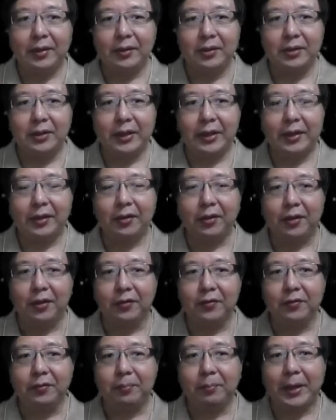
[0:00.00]
child
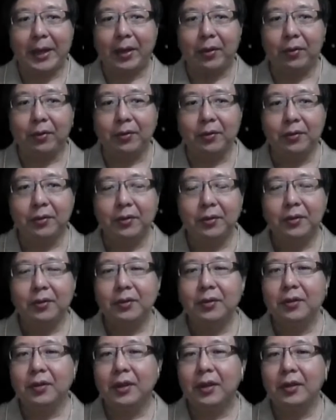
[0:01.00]
of Bao.
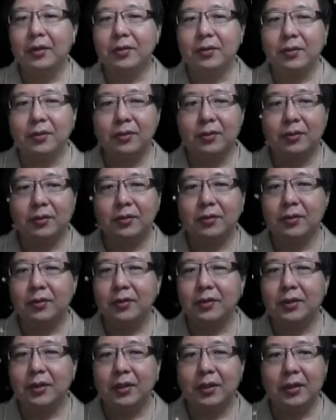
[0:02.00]
Okay, so you
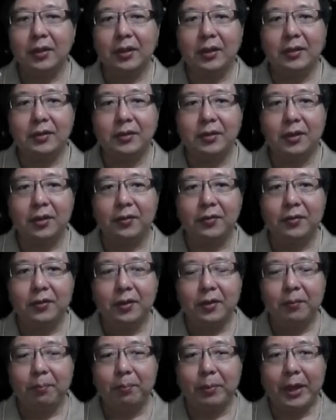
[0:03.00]
see, instead of
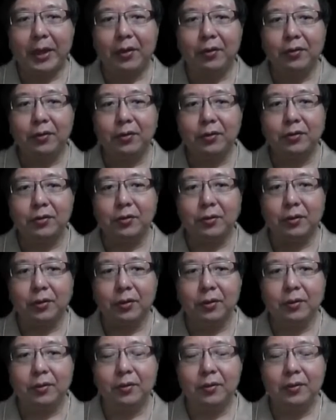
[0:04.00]
Bao goes to
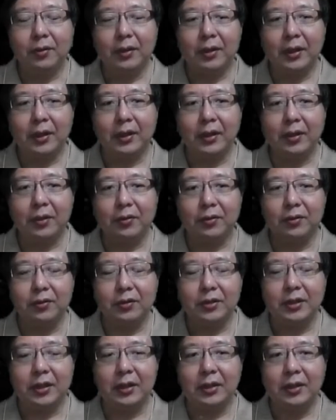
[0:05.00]
low and then goes to
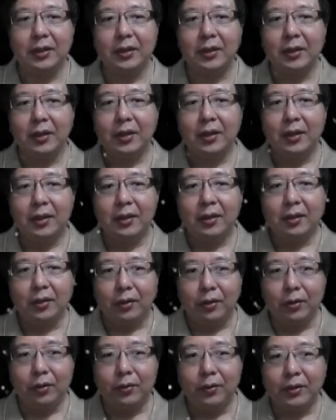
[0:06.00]
JD,
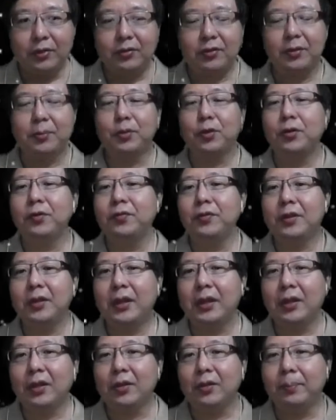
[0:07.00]
low is removed
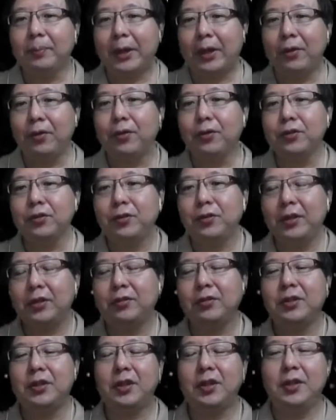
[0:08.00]
and Bao goes straight
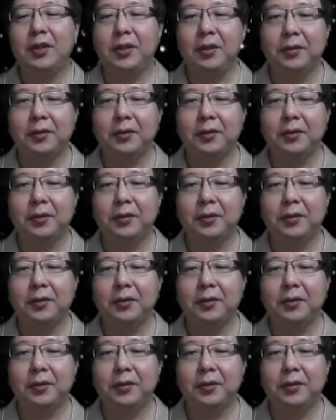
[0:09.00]
to JD.